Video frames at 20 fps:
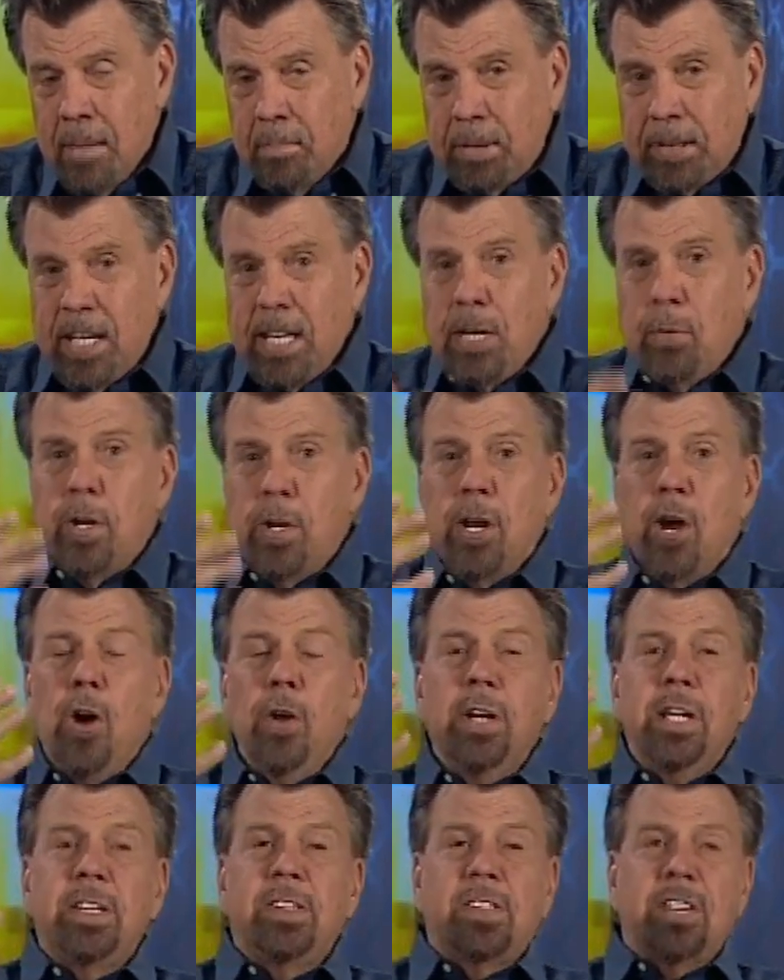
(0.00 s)
But then he went
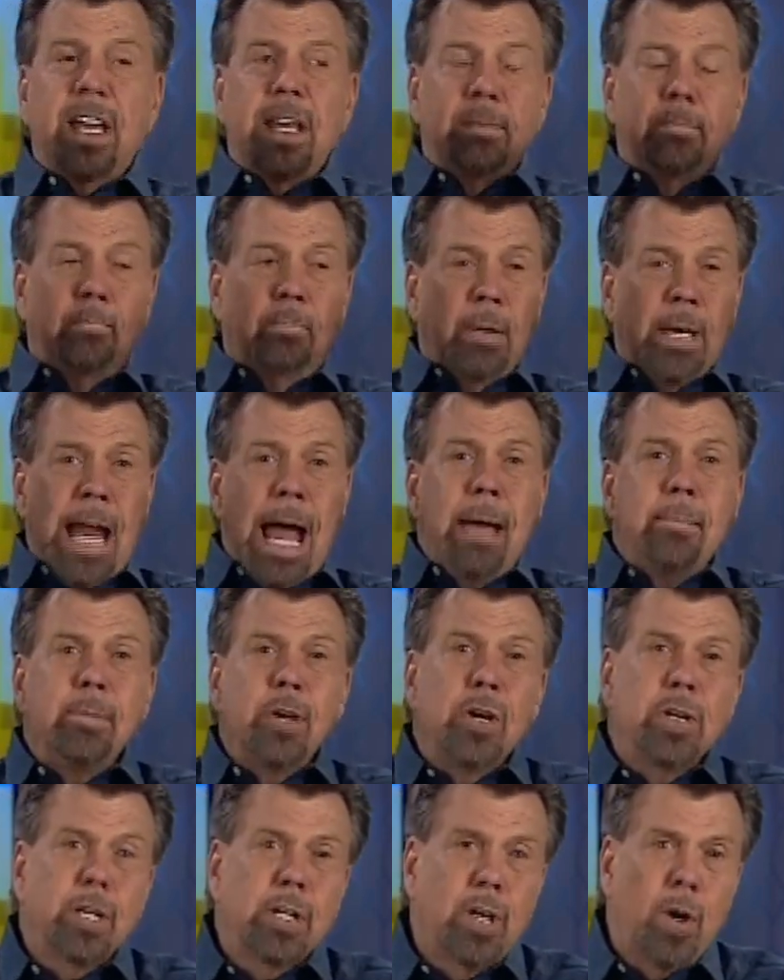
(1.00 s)
on and he said, "But I'm
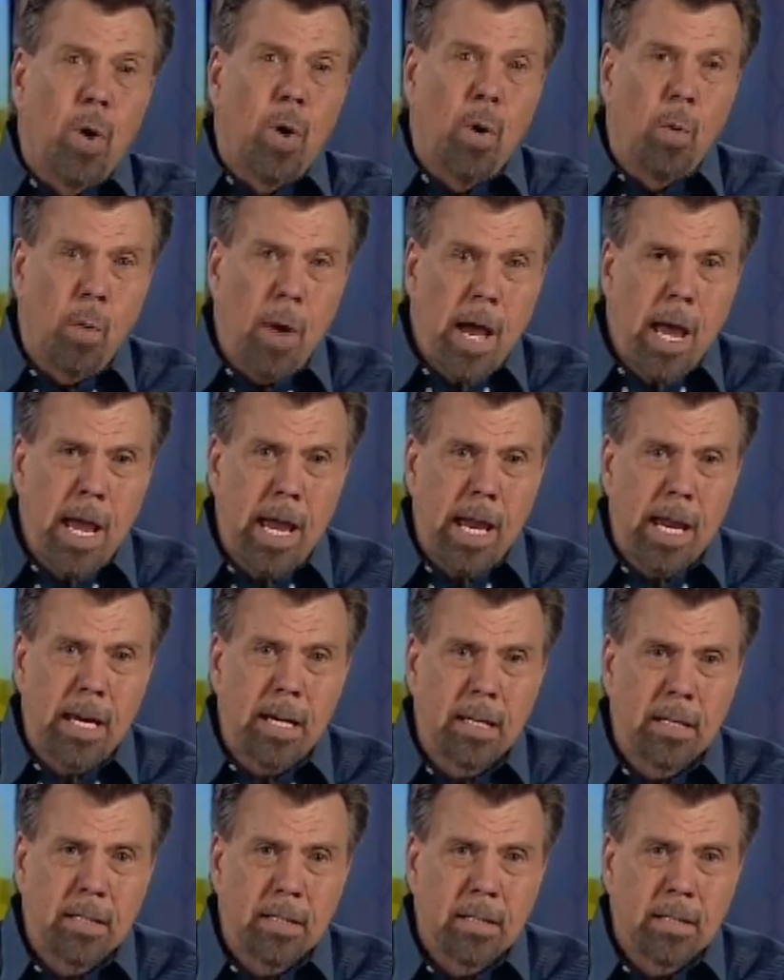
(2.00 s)
going to go
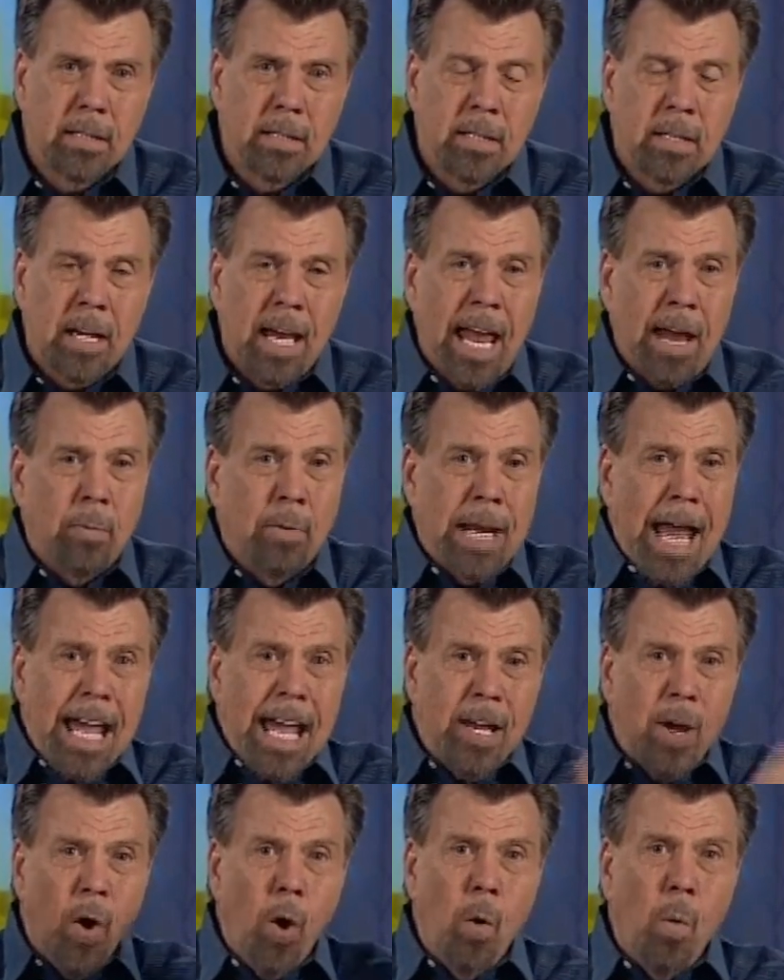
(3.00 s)
away. And when
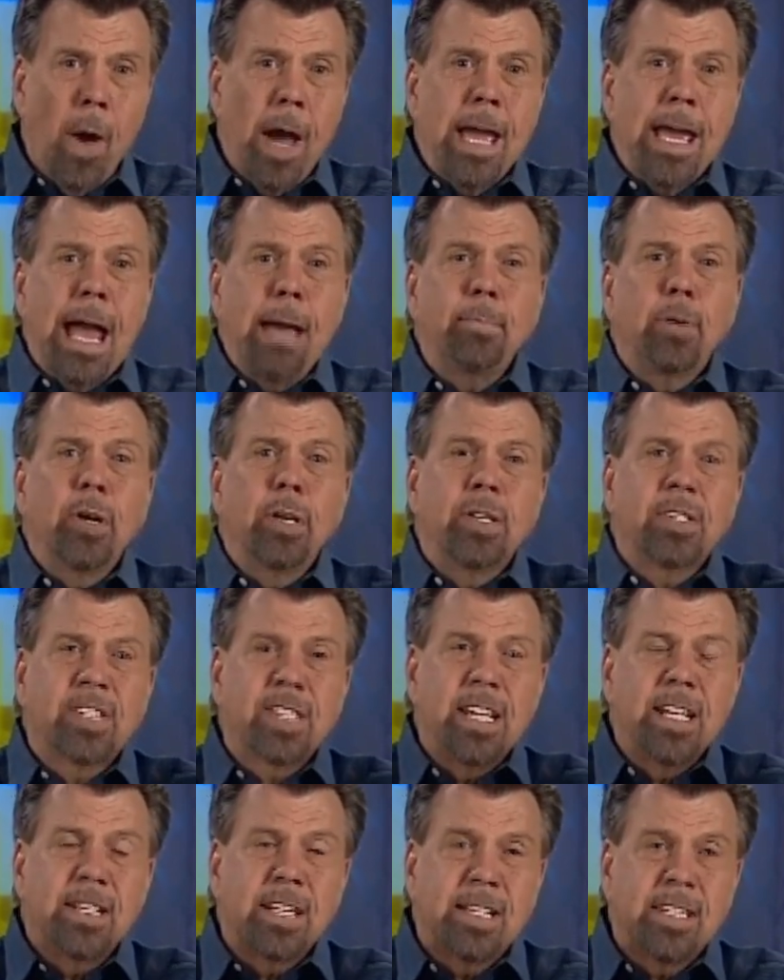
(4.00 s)
I go away, I'm going to
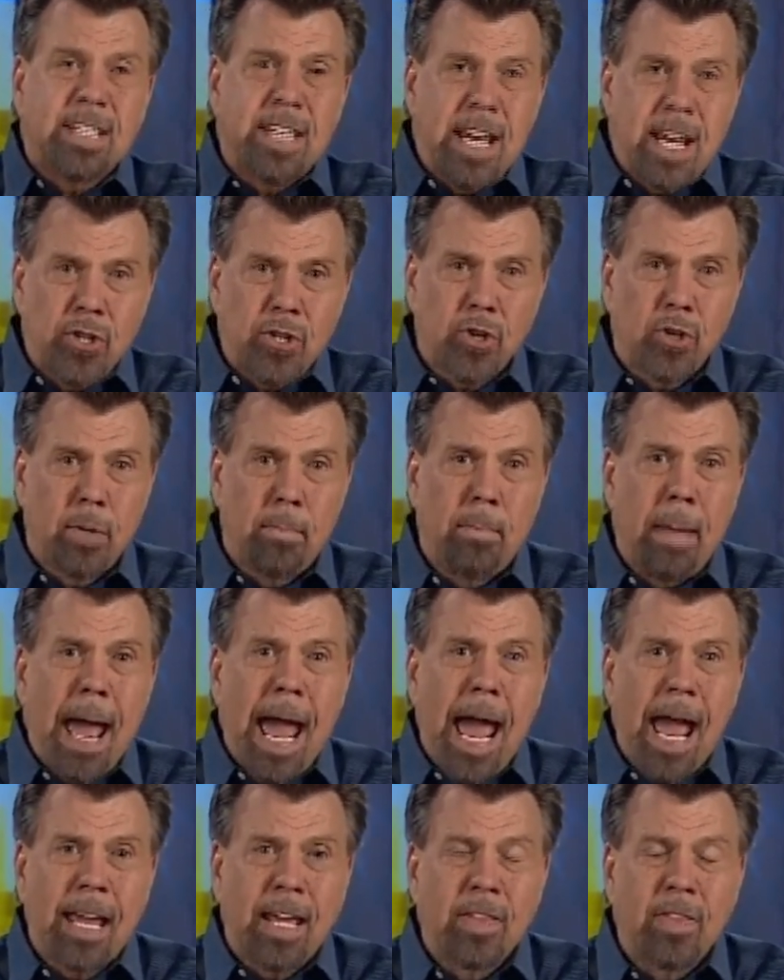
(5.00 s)
send a teacher
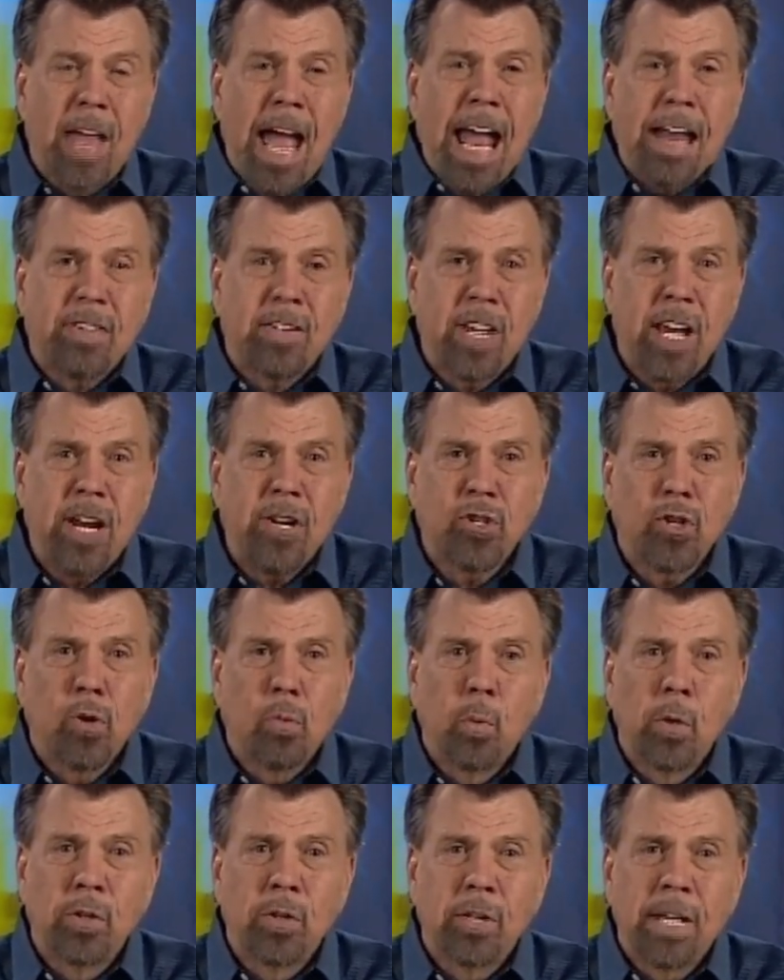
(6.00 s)
back, and that
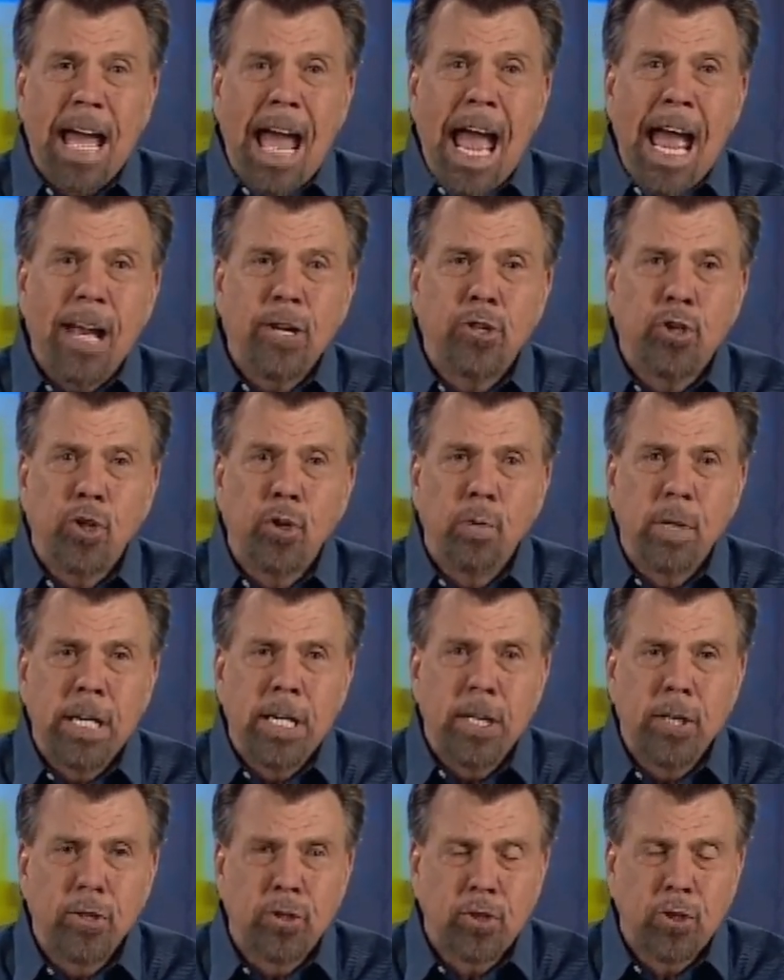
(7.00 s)
teacher will guide you
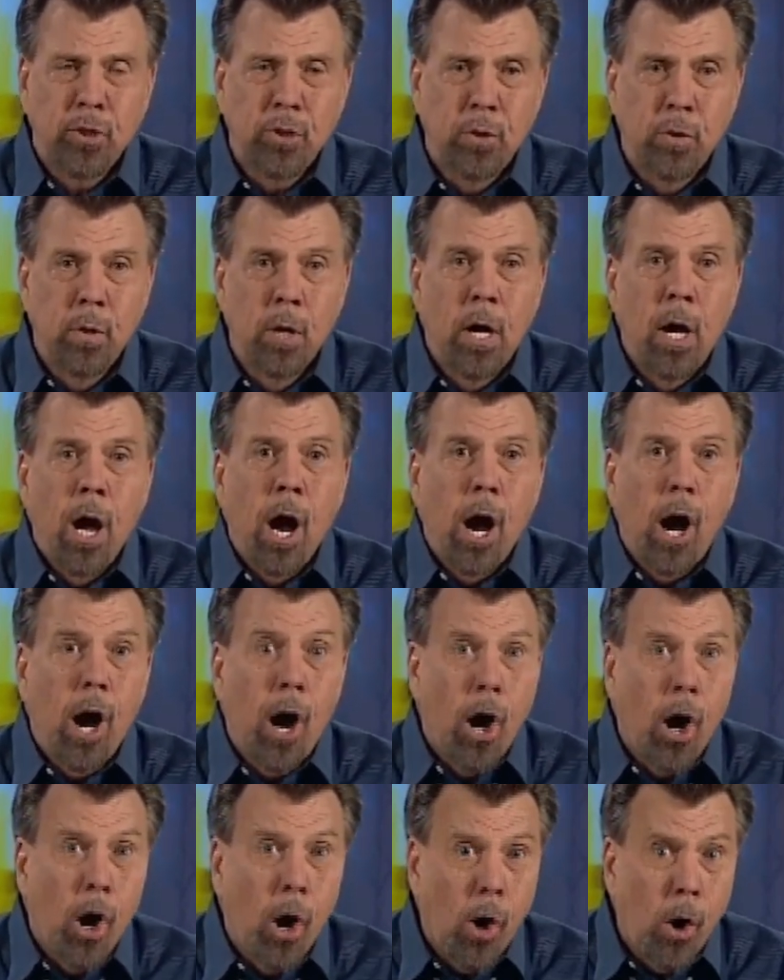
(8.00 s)
into
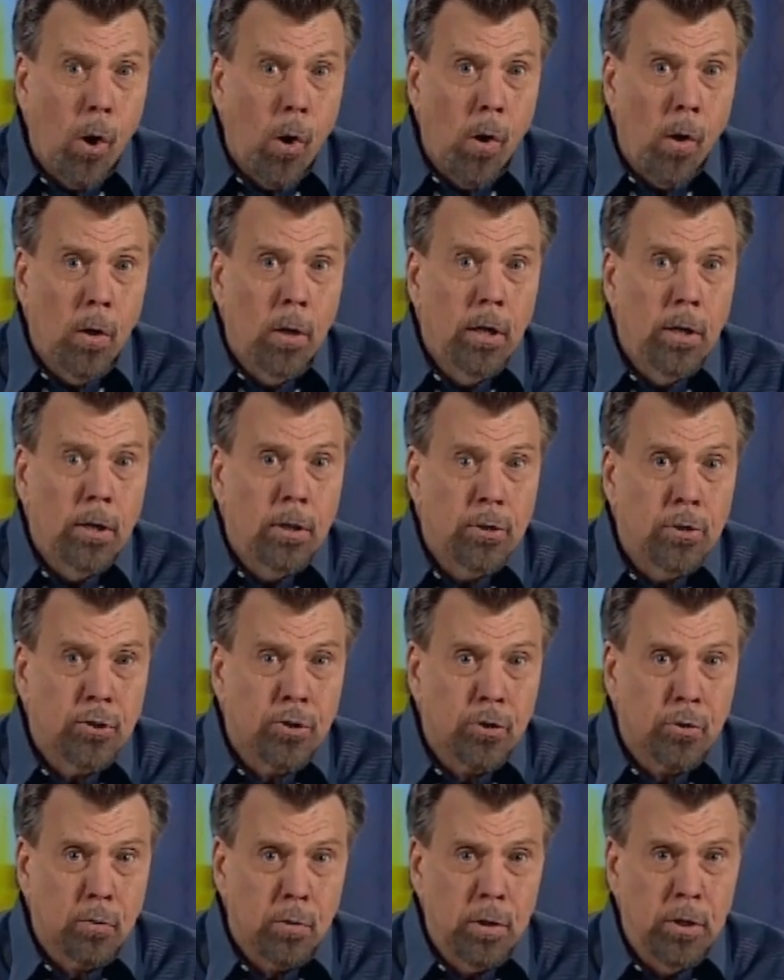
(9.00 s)
all
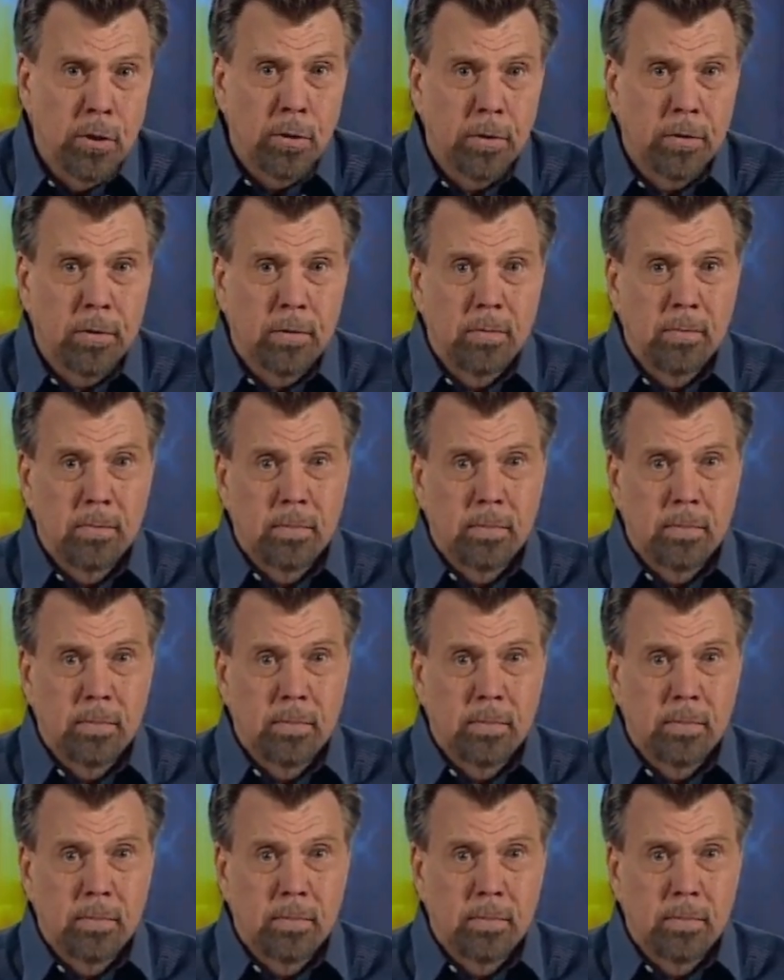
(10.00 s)
truth."